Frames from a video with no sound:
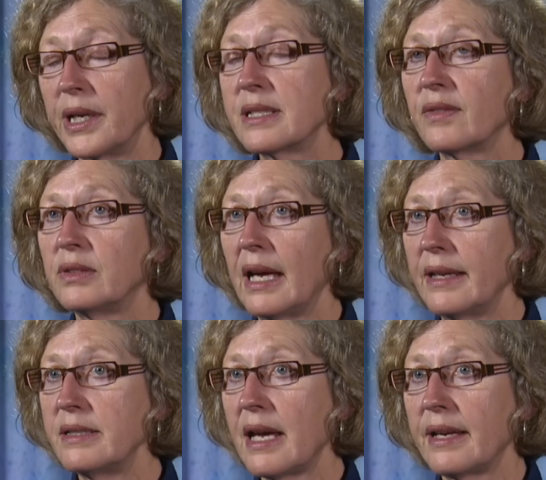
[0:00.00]
price of
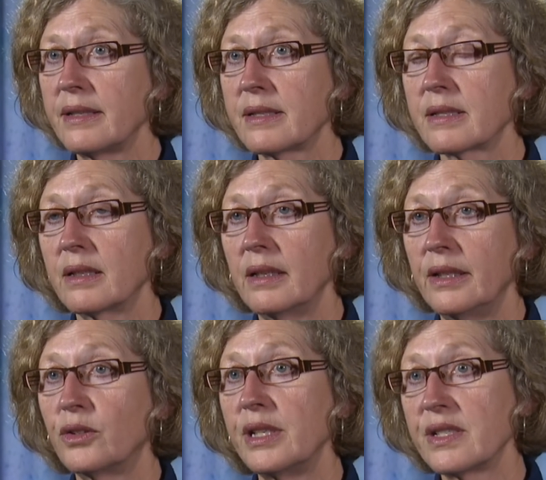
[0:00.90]
land has
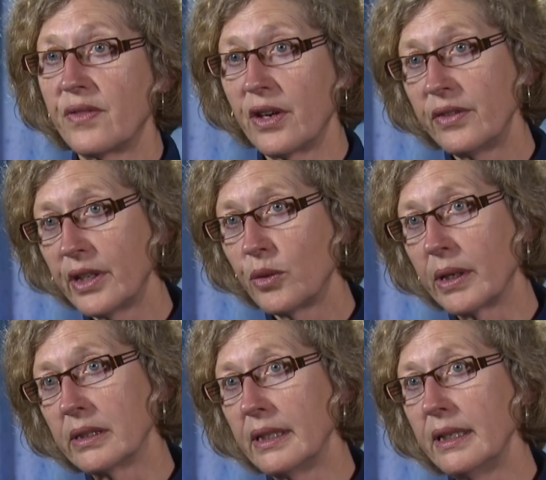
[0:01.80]
increased very, very
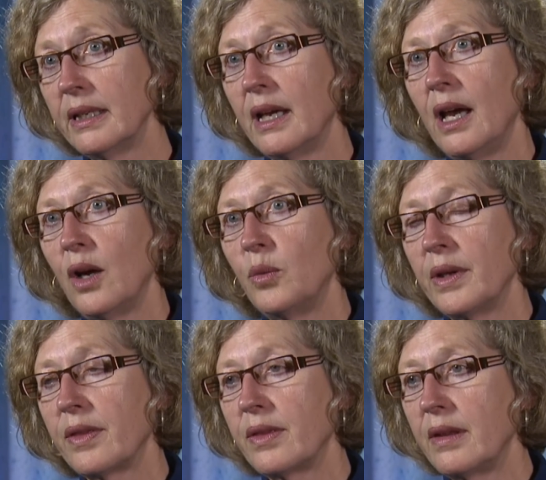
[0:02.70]
quickly.
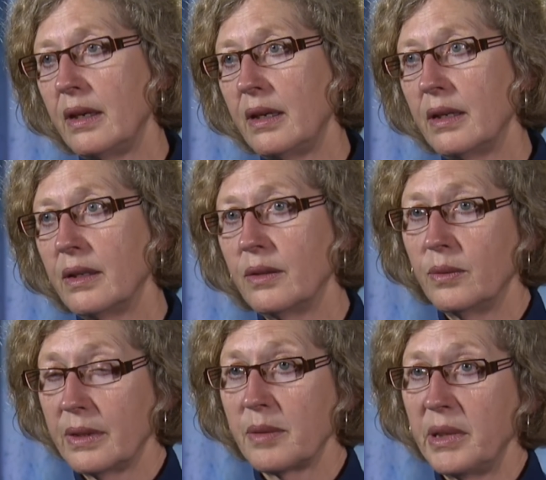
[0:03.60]
With
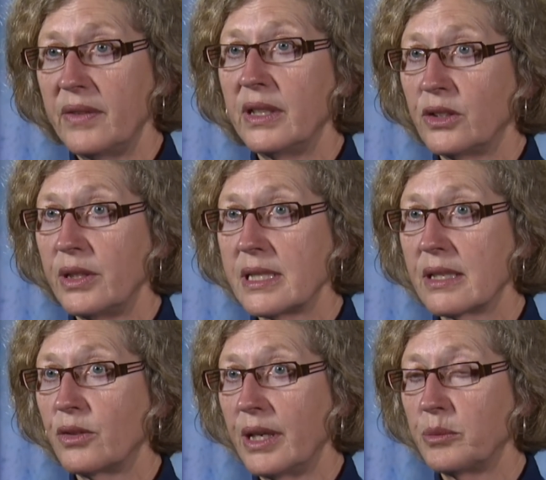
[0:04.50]
a bit of increase
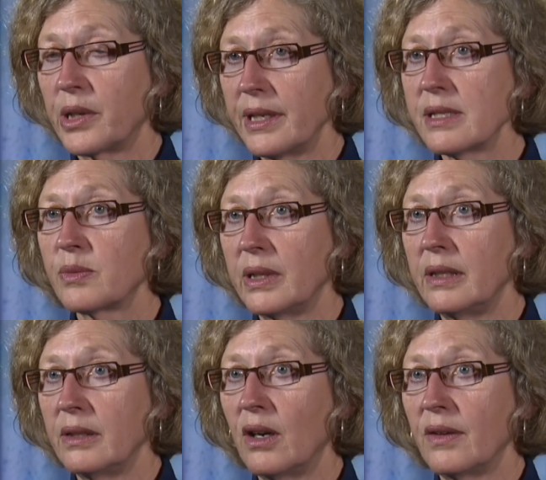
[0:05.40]
in grain price,
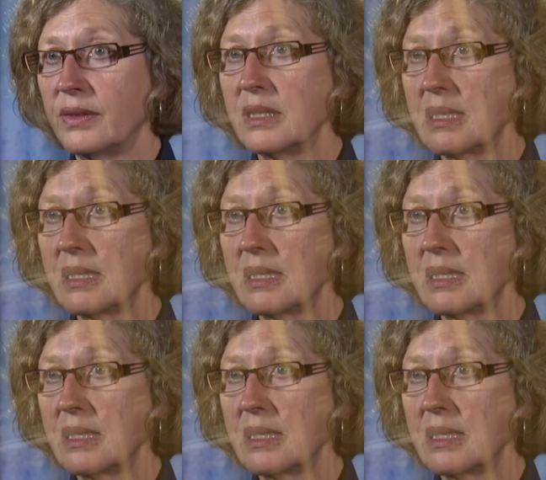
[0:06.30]
we often